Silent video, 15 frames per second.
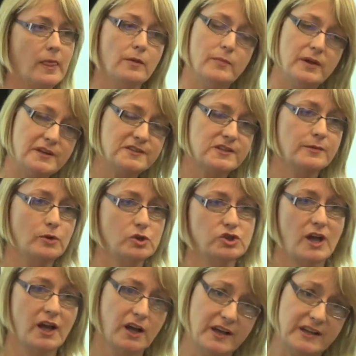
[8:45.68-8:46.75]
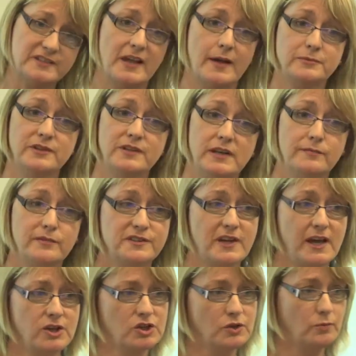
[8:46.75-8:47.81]
Minister Mocheka accepted the
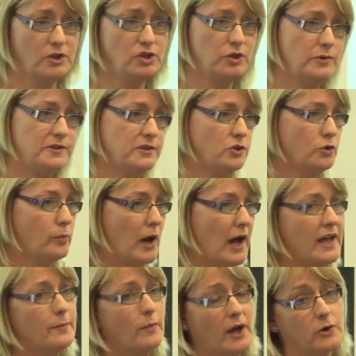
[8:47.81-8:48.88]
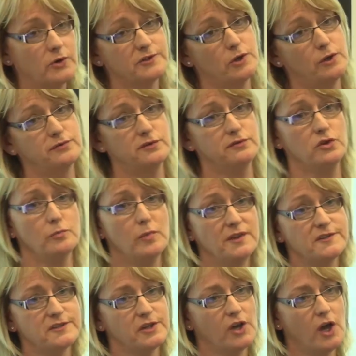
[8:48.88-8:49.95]
invitation when she was in Dubai at Microsoft a few
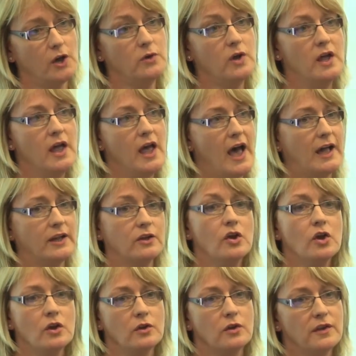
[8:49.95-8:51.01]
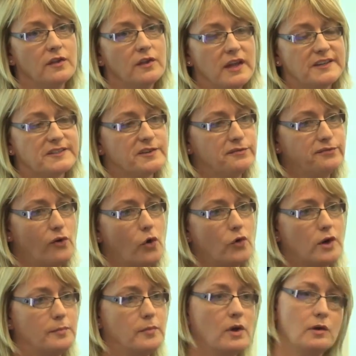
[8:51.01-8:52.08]
months ago, and it's a
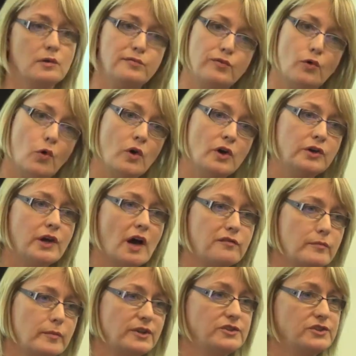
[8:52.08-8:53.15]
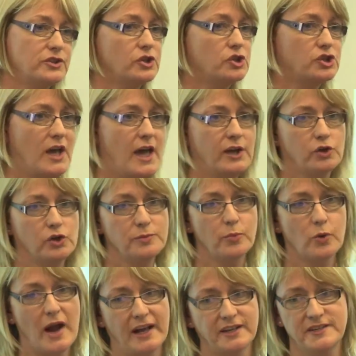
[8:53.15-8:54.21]
forum for government to share good
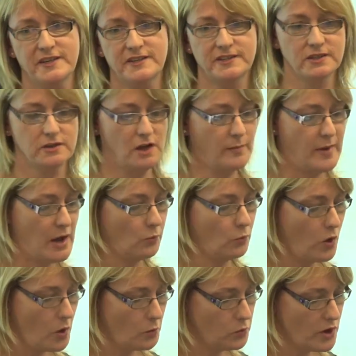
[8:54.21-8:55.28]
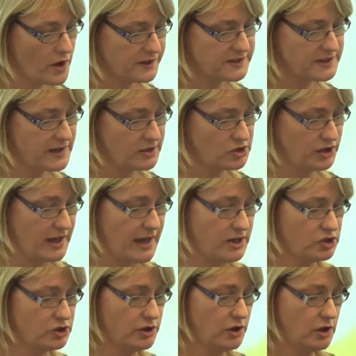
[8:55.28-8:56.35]
practice about what works in
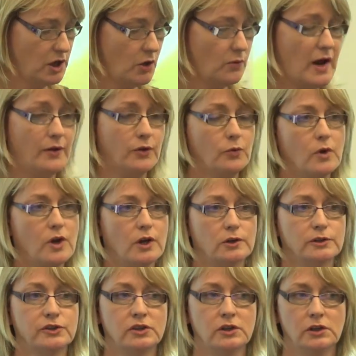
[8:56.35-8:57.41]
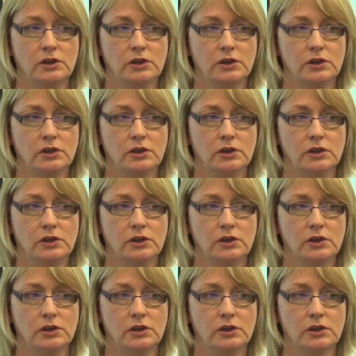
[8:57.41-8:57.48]
education around the world.